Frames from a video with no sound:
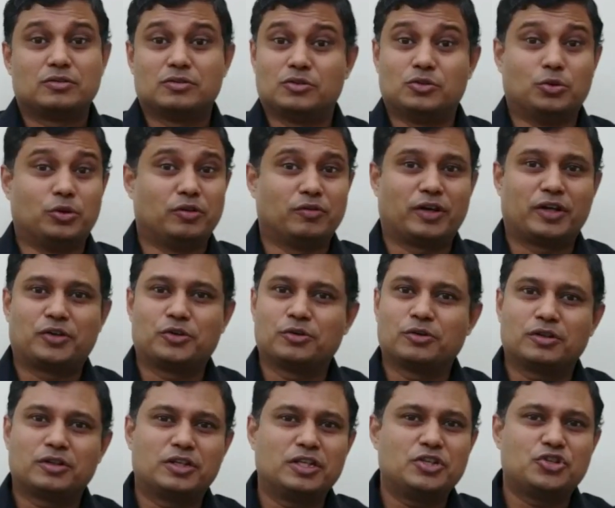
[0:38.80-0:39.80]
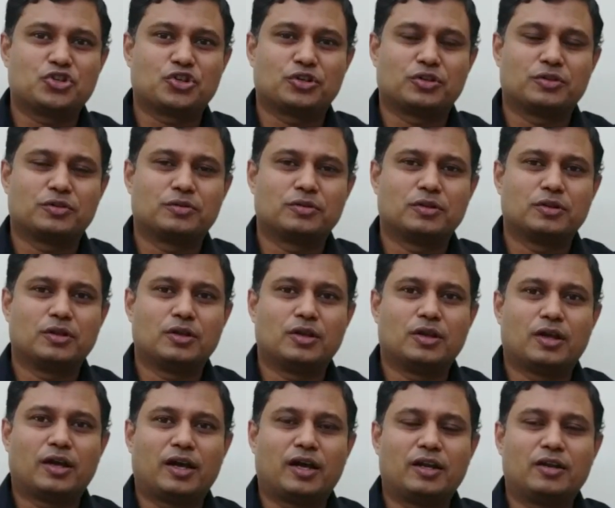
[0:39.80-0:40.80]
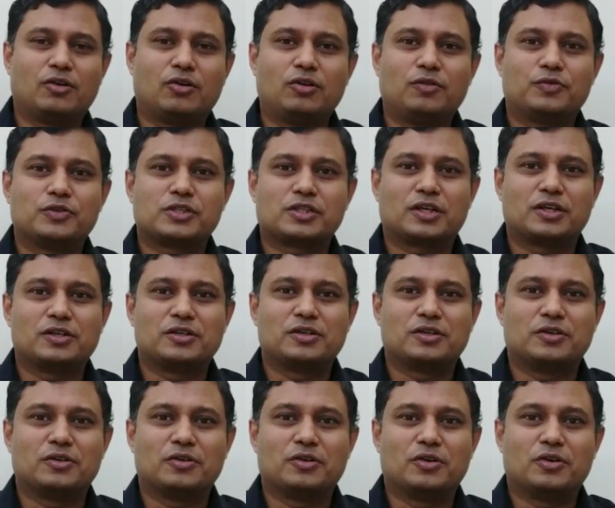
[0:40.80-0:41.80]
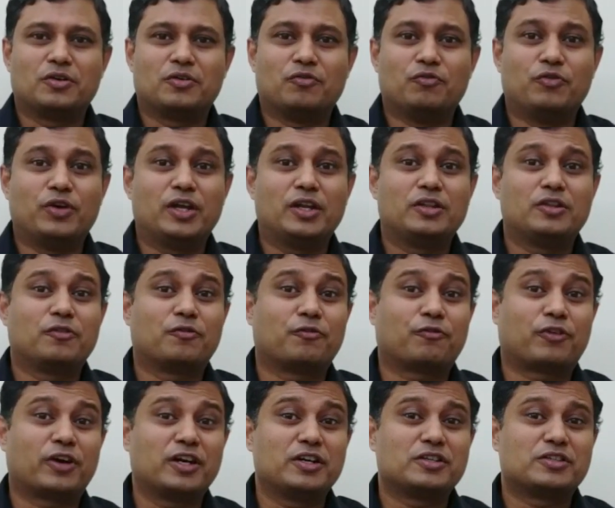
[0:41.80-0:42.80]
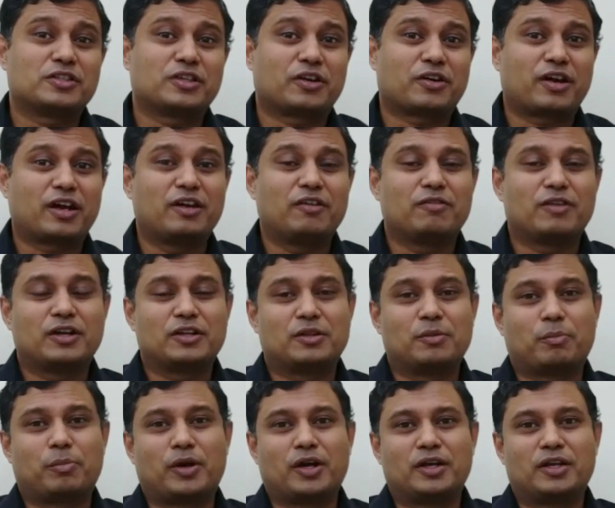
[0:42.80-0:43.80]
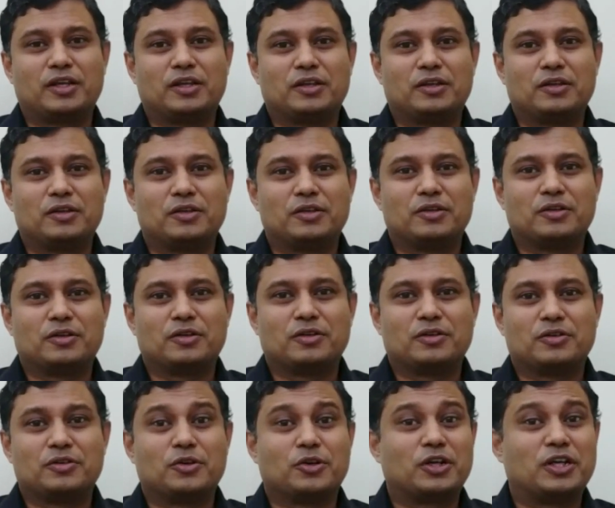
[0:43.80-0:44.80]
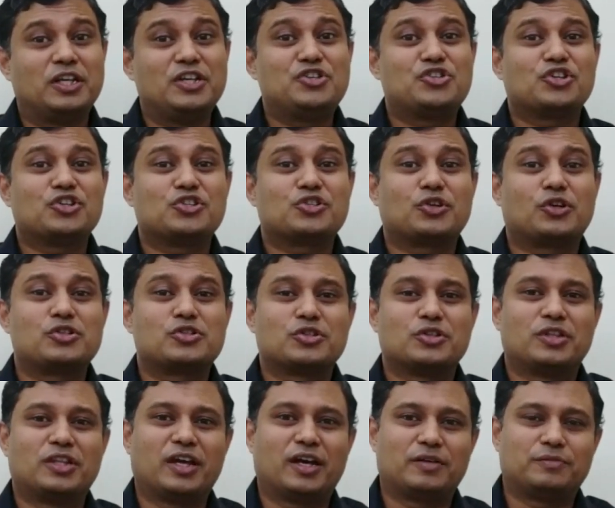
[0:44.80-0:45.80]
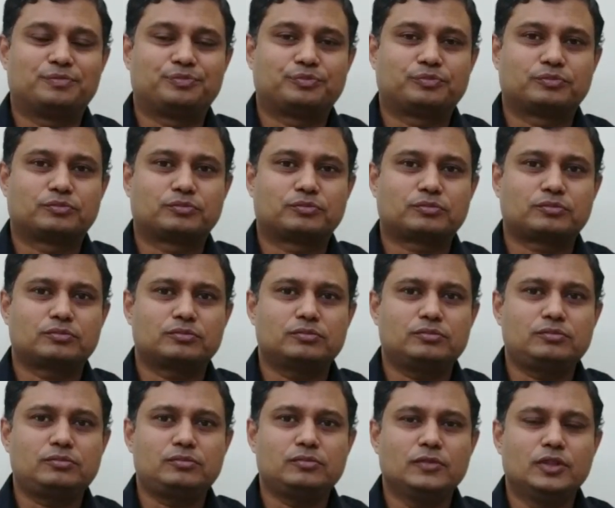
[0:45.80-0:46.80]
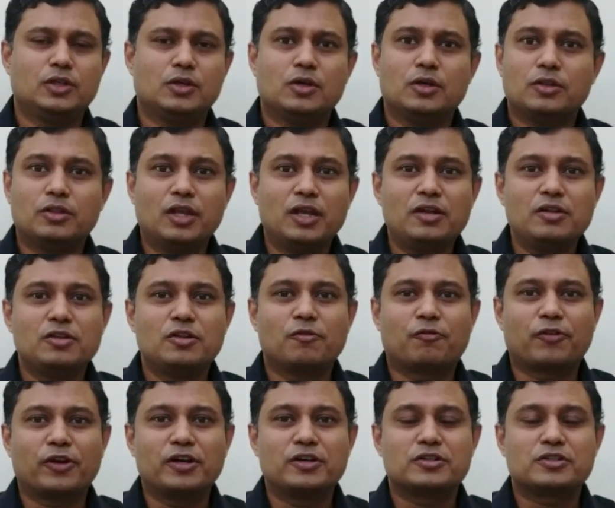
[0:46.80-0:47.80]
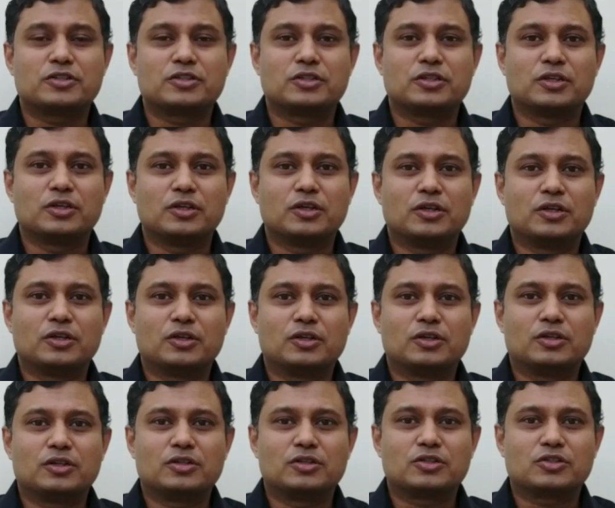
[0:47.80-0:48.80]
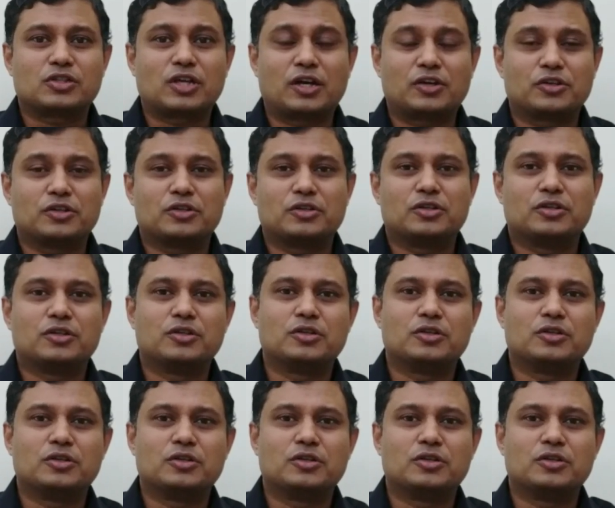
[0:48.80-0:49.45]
you invite your teacher. And all of a sudden, when the friends arrive at the party, your teacher is also there. Then the friends started